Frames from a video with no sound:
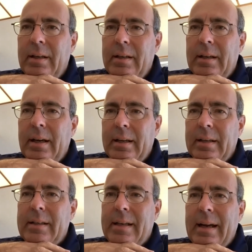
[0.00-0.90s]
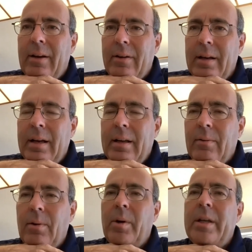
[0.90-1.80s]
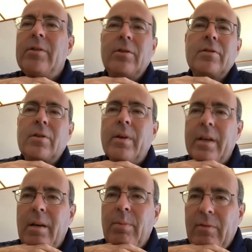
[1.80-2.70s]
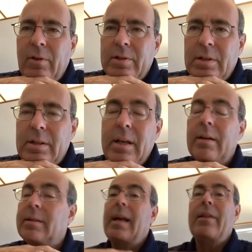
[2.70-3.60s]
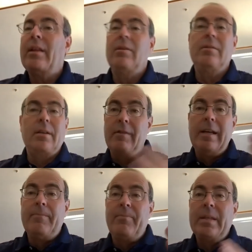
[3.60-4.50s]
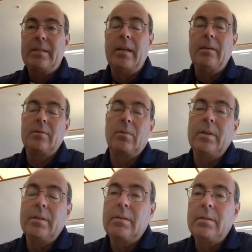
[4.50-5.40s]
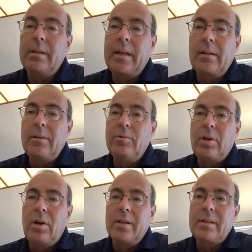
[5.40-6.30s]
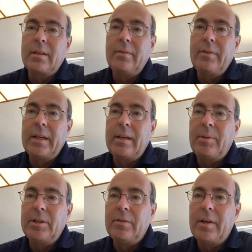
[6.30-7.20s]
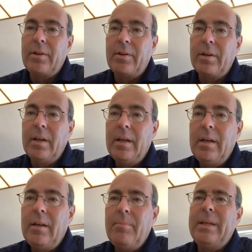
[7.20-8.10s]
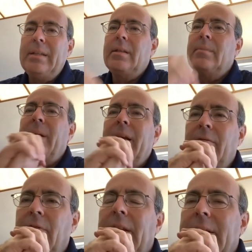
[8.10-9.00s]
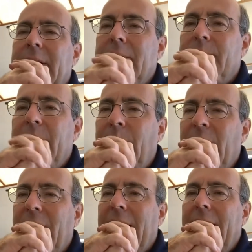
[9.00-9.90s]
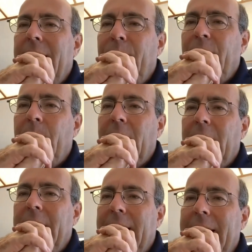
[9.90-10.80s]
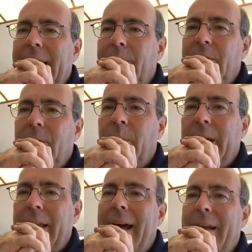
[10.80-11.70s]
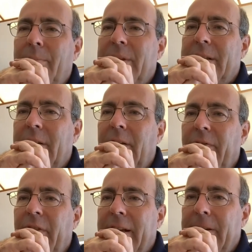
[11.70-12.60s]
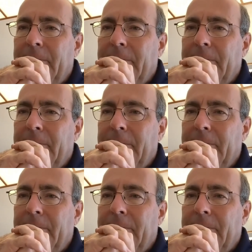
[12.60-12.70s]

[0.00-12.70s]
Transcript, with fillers: uh, town. Well, what is your story going to be versus theirs? And I think there's a great set of stories that include cost of living and a bunch of other pieces, but it really does mean we've got to up the marketing game to win that particular fight.